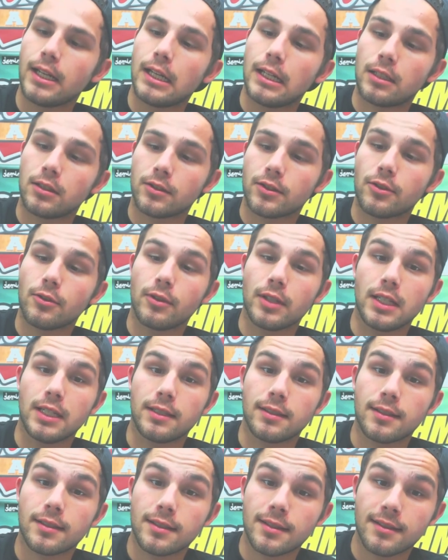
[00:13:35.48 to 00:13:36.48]
And also the
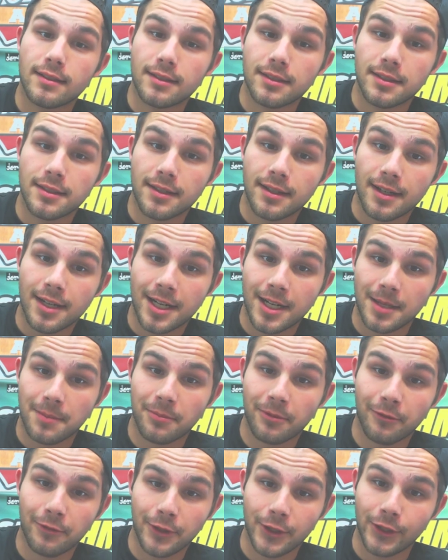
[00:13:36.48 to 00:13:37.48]

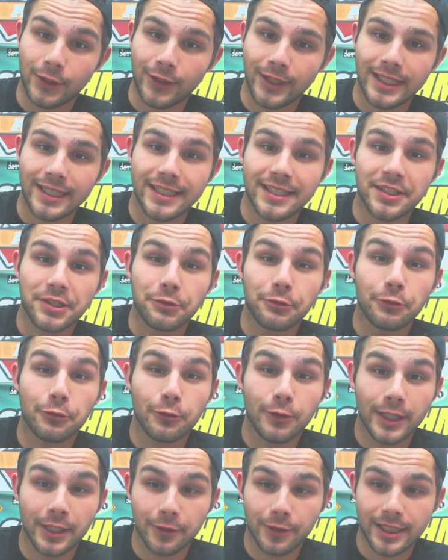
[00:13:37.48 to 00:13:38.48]
top fill is
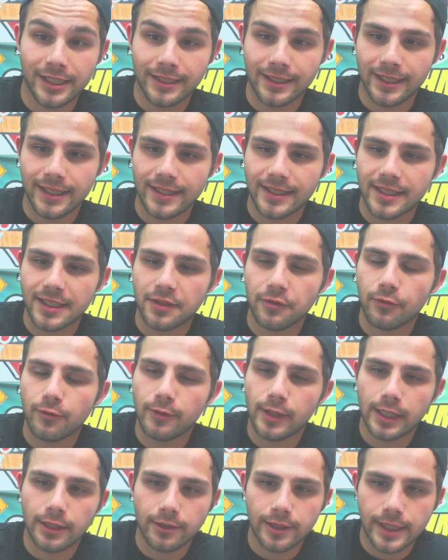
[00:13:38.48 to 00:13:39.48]
very nice. It's
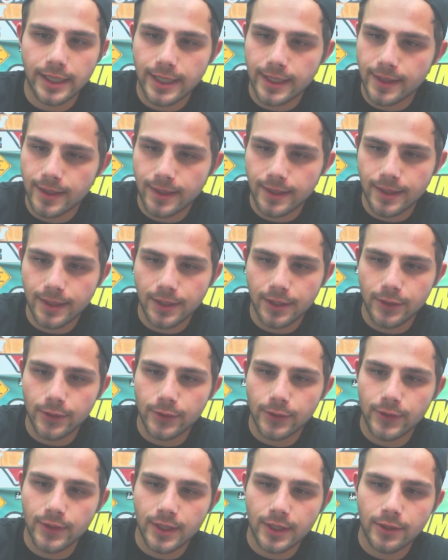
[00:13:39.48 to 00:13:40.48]
very easy to
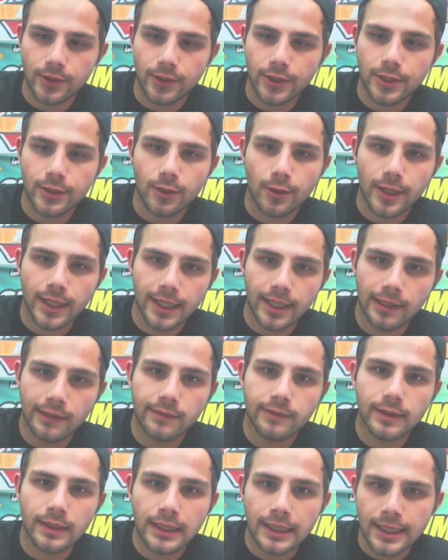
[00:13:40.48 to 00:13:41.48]
use. You know, you don't
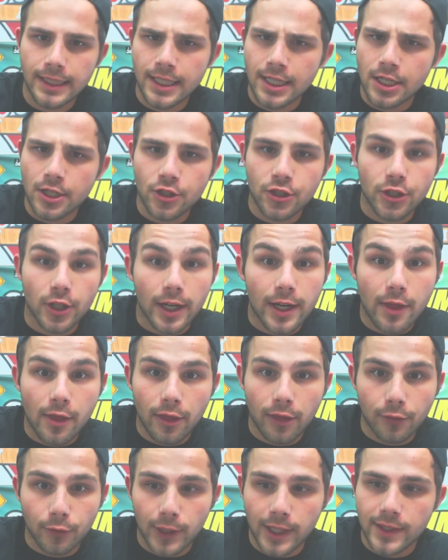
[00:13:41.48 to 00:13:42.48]
have giant
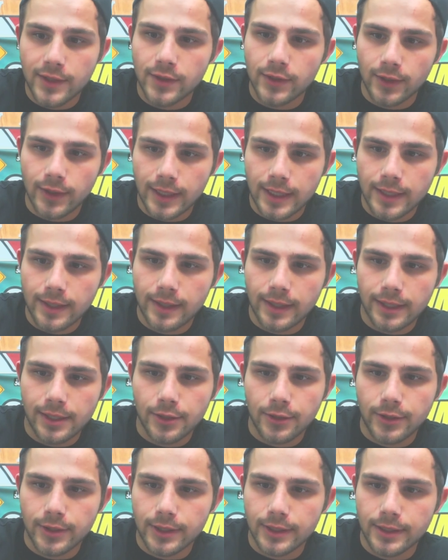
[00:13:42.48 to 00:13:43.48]
threads on it that
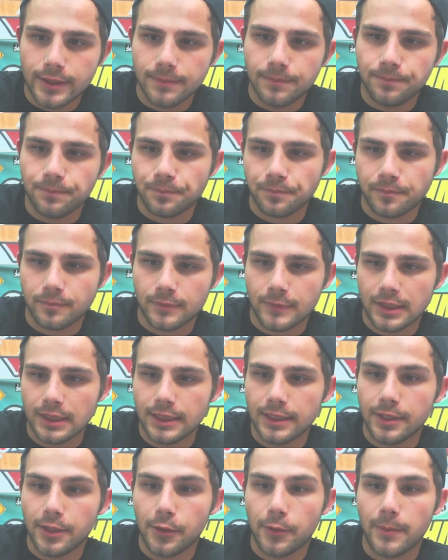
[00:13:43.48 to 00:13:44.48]
you could,
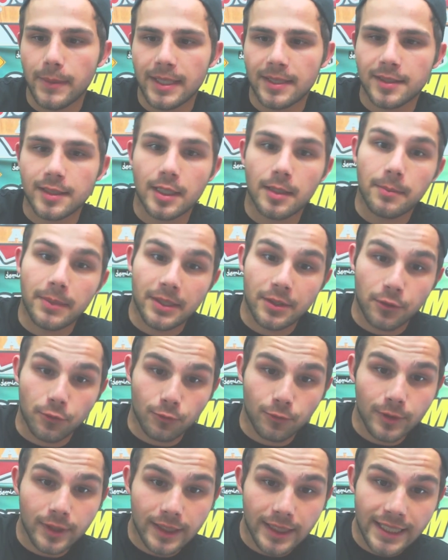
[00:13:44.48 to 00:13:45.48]
you know, mess up. It's
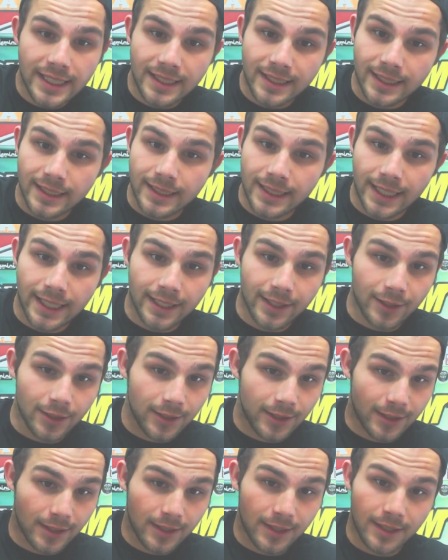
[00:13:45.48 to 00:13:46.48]
really easy to take it
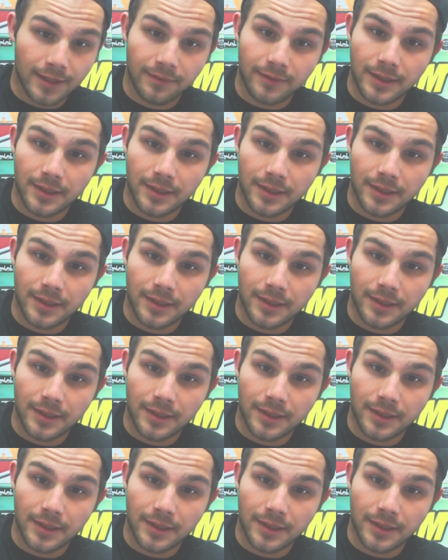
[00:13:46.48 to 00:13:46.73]
on and off.